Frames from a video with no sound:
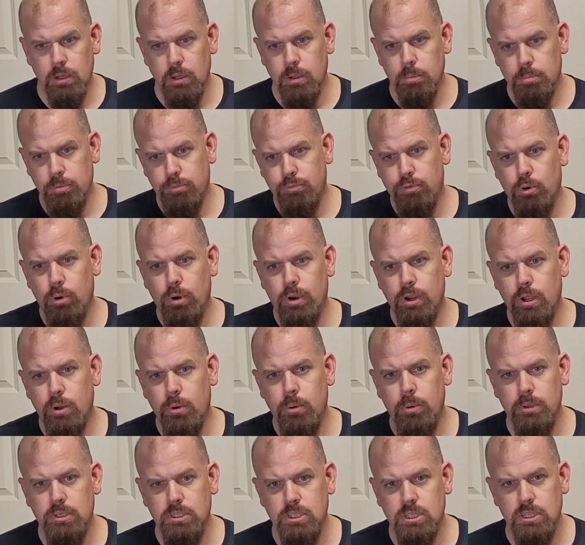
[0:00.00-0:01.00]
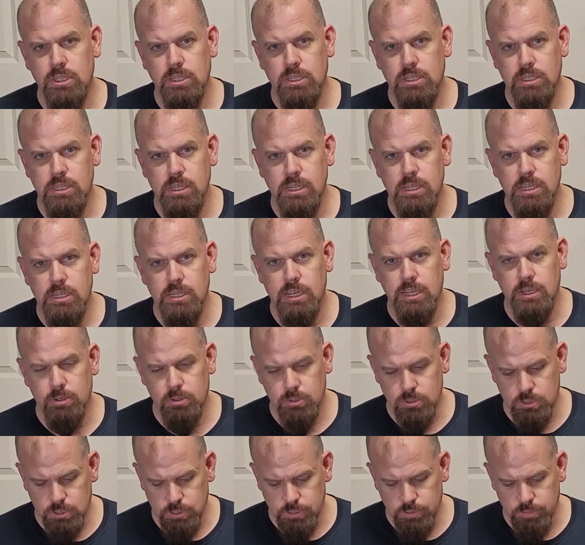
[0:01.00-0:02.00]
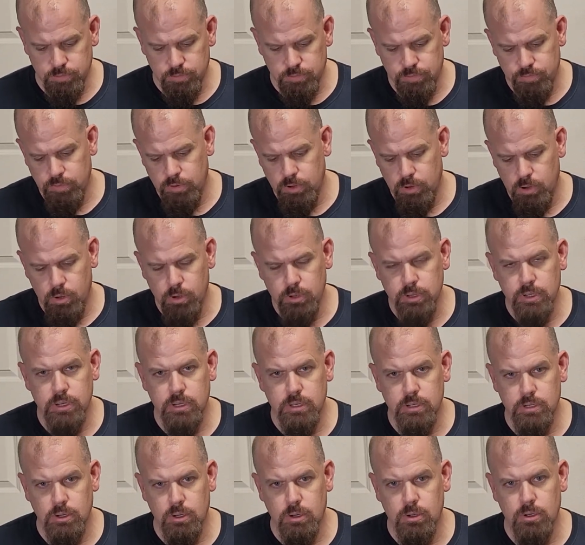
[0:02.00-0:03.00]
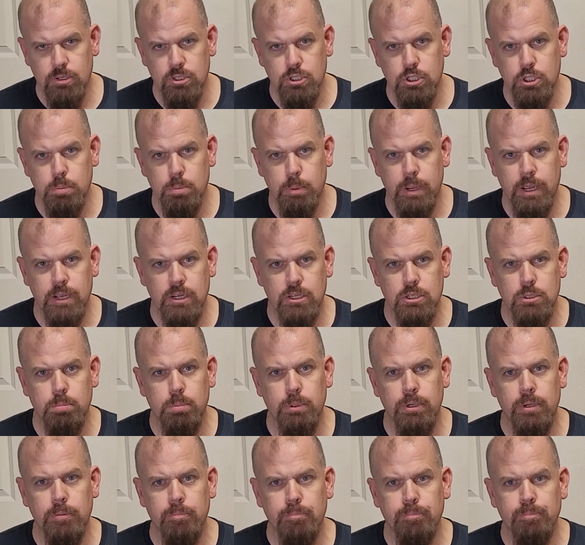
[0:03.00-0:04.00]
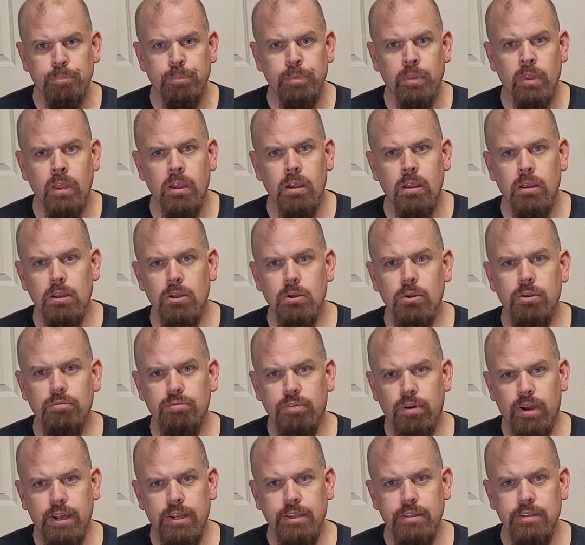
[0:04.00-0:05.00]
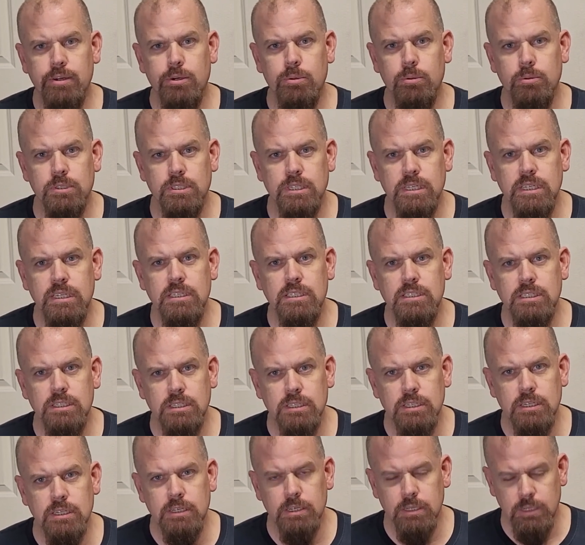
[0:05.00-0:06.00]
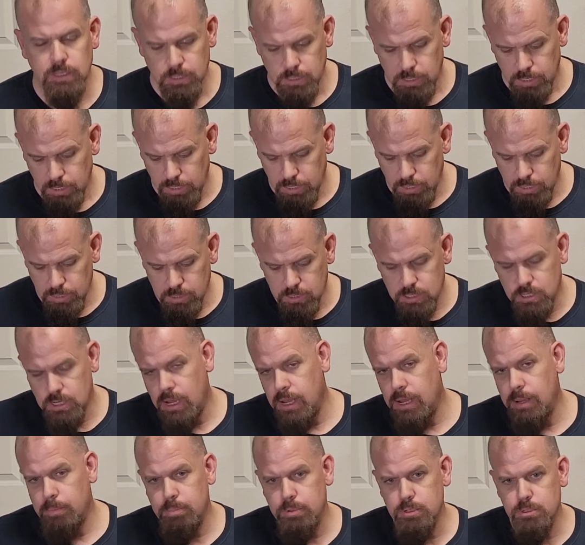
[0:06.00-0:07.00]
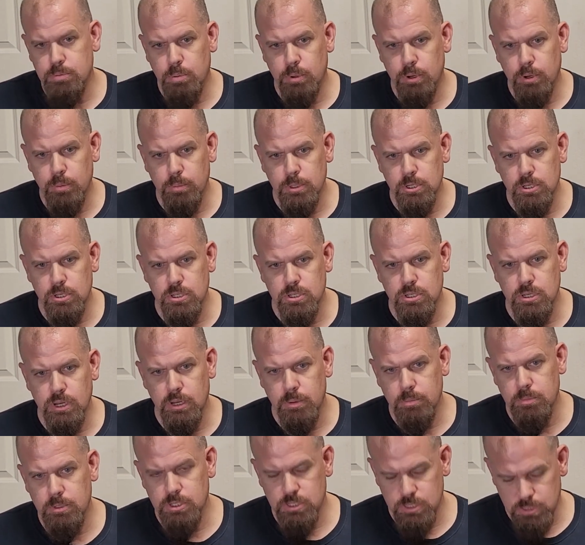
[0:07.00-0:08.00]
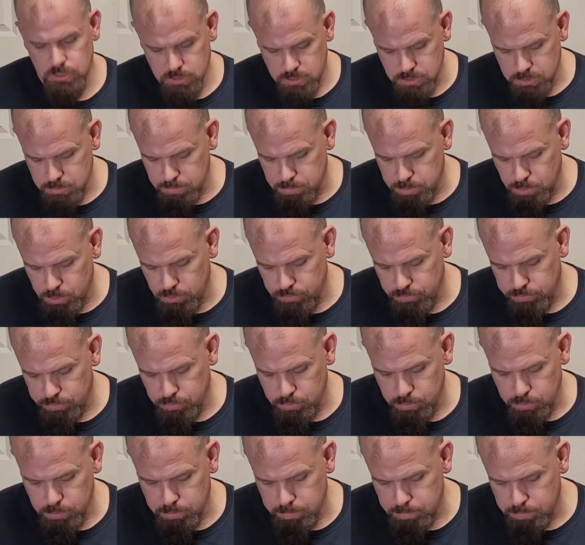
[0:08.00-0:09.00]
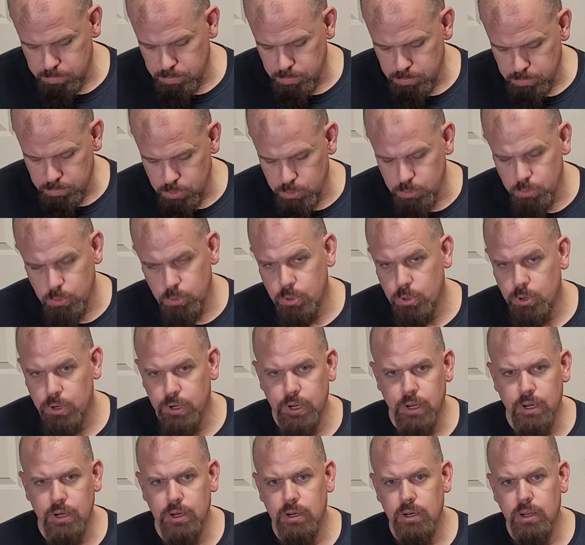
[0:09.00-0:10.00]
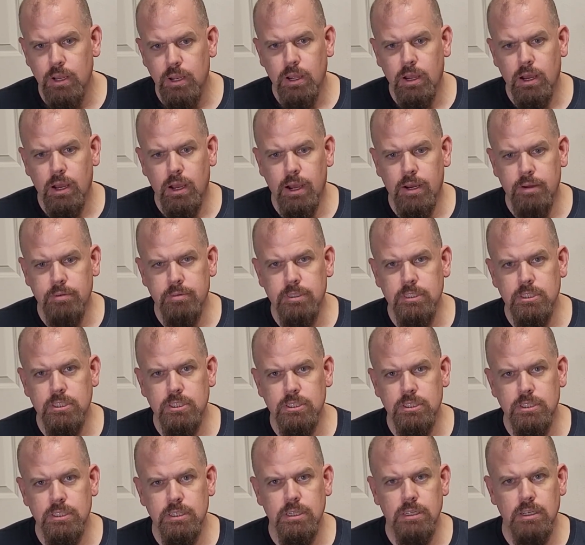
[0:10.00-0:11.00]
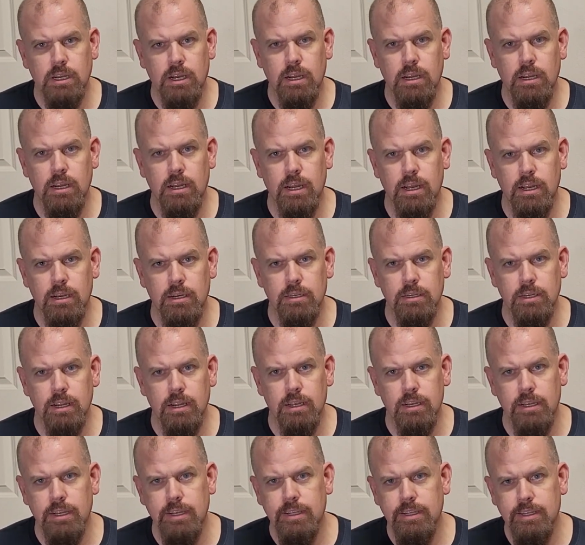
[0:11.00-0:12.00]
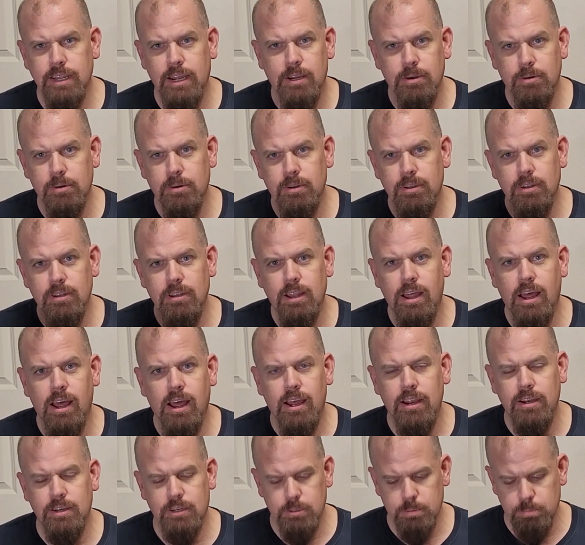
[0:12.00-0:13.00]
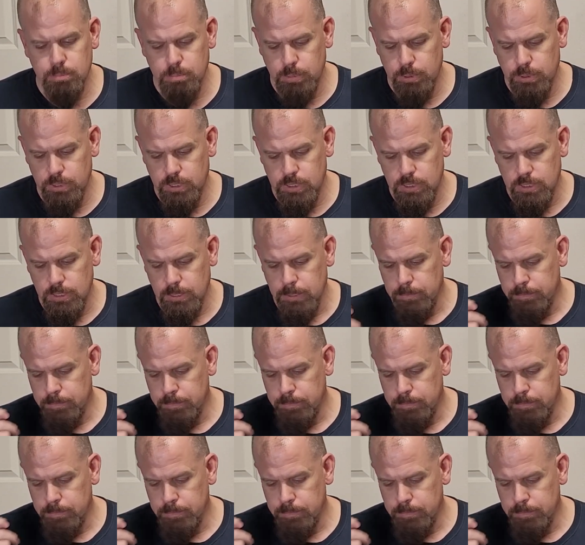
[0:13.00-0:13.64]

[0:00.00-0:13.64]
Before I go into the details of all the specs, but you can find those easily. And the top is pretty much the same. It's beautiful blue-green. Obviously, I like that a lot, but